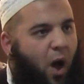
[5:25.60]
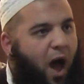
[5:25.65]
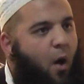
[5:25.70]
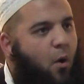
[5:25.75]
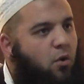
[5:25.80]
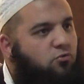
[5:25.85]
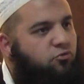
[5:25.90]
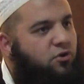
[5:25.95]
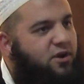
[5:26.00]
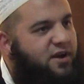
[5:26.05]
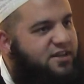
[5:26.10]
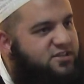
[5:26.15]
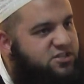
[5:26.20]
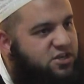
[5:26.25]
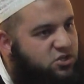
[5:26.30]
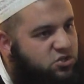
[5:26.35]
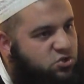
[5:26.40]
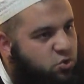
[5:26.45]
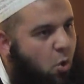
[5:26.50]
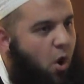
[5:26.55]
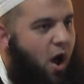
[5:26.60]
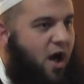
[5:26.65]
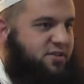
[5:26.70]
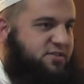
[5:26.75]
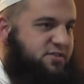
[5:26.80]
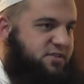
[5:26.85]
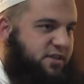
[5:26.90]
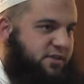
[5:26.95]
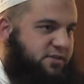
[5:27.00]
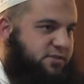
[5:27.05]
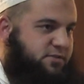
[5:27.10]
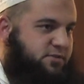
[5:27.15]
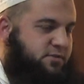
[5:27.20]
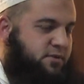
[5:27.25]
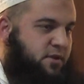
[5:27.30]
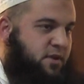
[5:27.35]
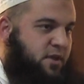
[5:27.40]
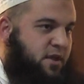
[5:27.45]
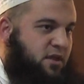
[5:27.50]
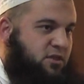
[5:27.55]
Our religion taught us
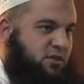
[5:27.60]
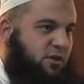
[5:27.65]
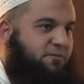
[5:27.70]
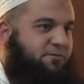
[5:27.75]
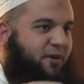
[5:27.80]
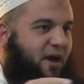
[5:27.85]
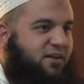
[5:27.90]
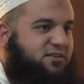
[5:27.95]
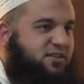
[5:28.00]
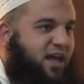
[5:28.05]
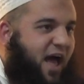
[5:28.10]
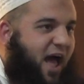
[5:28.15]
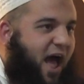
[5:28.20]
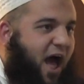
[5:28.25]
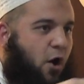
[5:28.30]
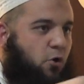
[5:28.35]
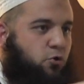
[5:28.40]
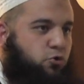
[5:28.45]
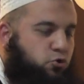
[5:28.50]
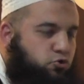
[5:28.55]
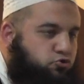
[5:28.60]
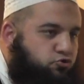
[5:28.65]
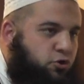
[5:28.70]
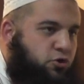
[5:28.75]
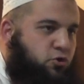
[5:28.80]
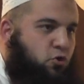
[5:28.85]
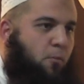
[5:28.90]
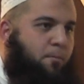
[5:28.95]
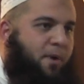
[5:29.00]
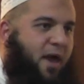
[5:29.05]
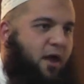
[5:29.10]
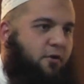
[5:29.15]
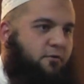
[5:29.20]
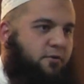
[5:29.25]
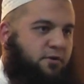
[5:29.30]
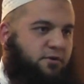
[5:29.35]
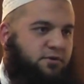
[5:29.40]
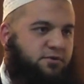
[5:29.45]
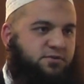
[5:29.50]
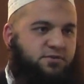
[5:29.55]
this. The fact that how you treat your
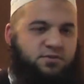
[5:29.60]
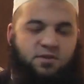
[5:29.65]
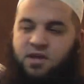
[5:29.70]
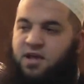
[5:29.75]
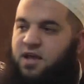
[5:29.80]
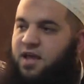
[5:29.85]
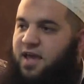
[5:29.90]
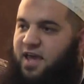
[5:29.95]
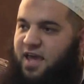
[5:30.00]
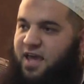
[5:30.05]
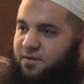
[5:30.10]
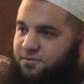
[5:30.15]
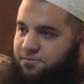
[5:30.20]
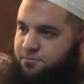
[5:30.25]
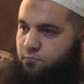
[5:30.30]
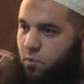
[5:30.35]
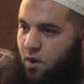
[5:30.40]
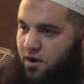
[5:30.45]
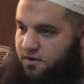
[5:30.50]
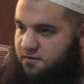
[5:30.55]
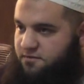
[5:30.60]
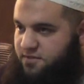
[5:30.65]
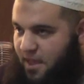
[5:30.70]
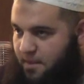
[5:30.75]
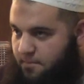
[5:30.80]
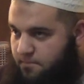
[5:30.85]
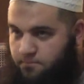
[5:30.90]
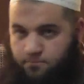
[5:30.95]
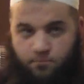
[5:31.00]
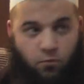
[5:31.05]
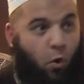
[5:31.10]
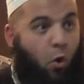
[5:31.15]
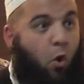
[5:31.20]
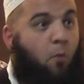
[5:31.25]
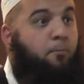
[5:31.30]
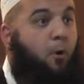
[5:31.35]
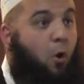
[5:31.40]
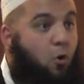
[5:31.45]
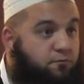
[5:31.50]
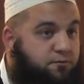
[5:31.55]
parents, if one of them
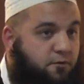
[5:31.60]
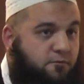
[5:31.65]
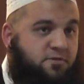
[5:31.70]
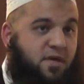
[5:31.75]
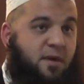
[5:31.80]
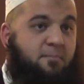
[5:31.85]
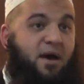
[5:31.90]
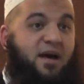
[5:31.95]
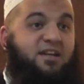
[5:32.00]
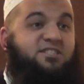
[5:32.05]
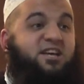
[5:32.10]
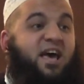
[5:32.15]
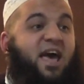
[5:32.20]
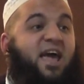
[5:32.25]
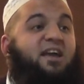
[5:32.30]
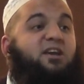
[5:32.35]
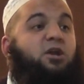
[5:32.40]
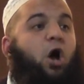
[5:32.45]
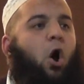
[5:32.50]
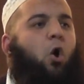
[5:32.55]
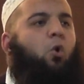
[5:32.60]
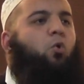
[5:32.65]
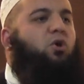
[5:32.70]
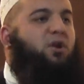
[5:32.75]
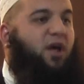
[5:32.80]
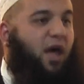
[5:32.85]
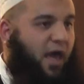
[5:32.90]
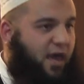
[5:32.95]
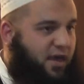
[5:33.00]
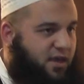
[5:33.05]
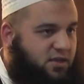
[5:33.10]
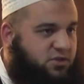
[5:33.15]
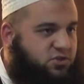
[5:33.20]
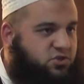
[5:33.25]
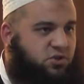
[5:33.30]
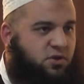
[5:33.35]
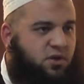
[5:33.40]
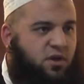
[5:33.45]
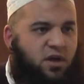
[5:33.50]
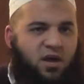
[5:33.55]
or both of them attain old
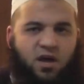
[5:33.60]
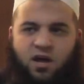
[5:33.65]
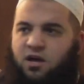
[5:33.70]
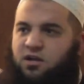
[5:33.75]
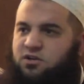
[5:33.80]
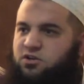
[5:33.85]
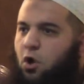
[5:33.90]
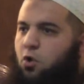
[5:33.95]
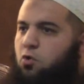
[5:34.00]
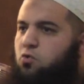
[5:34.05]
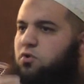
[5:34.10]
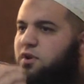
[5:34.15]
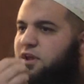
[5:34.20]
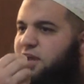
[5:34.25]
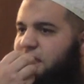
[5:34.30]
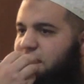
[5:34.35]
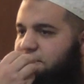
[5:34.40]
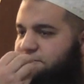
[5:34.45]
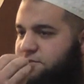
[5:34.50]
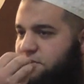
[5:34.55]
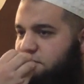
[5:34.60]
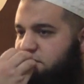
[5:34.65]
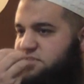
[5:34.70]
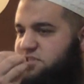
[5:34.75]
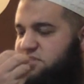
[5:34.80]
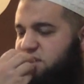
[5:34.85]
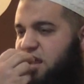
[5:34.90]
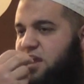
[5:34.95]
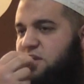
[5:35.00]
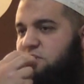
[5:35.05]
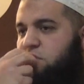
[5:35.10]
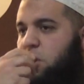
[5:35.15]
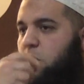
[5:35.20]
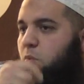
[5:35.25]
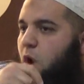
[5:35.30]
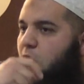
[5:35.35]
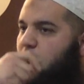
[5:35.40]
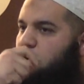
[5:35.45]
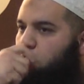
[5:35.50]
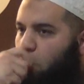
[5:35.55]
age, don't even say the
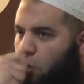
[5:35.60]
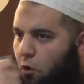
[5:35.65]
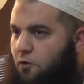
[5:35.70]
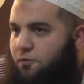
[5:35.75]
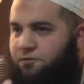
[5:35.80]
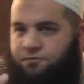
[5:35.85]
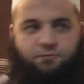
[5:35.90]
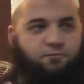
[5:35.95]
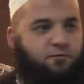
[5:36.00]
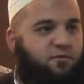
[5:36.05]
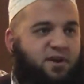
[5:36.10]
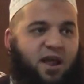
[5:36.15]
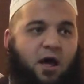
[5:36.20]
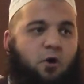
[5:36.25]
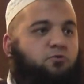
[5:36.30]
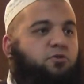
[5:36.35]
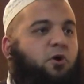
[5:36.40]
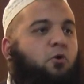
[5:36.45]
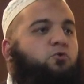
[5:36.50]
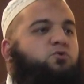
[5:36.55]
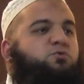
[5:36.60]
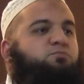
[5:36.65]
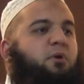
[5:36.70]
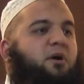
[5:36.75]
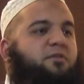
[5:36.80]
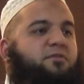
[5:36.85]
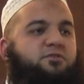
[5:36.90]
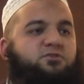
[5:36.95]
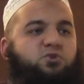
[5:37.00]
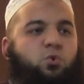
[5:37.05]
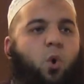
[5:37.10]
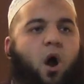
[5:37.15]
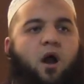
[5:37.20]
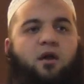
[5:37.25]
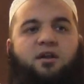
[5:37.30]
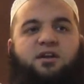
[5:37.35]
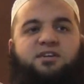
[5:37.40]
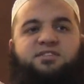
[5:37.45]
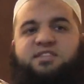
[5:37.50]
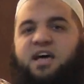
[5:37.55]
word uff. Now, those brothers who
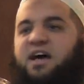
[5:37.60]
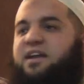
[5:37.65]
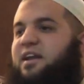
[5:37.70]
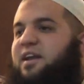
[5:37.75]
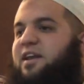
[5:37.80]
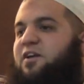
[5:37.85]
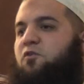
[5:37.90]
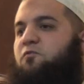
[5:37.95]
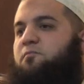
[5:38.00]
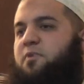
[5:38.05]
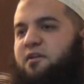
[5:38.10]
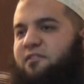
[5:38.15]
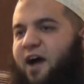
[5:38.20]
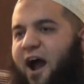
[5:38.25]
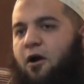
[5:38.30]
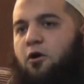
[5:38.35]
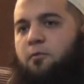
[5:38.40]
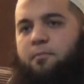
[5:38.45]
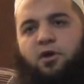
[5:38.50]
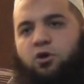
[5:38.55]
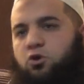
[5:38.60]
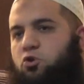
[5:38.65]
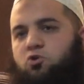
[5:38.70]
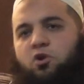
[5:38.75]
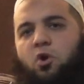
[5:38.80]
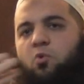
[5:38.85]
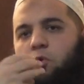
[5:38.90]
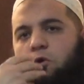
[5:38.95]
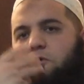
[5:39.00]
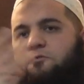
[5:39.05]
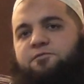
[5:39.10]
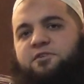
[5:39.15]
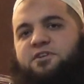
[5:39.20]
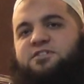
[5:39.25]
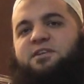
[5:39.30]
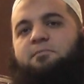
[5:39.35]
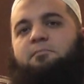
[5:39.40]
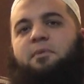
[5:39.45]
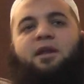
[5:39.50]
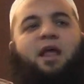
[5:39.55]
understand a little bit of Arabic, you know uff
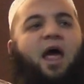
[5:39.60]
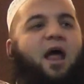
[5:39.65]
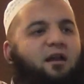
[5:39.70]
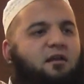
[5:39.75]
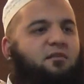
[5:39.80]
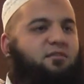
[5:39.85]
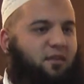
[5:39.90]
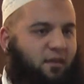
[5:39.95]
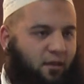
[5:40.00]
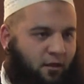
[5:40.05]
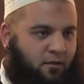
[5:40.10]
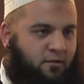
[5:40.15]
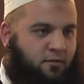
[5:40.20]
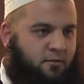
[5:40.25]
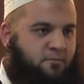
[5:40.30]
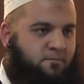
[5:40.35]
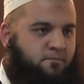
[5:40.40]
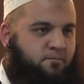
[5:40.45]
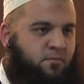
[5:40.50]
doesn't mean anything.